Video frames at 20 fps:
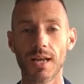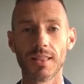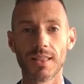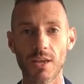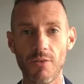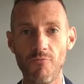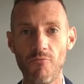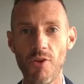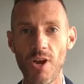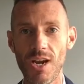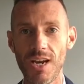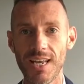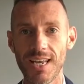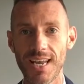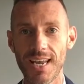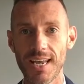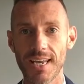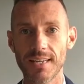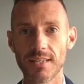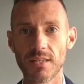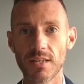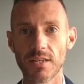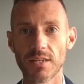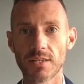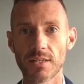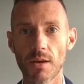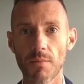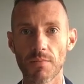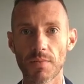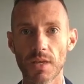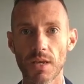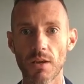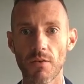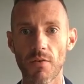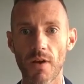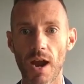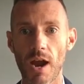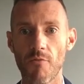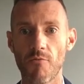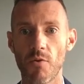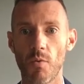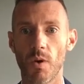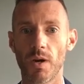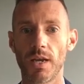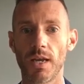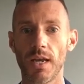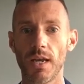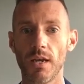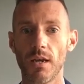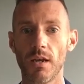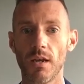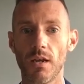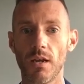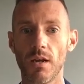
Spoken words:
There really is something for everyone here.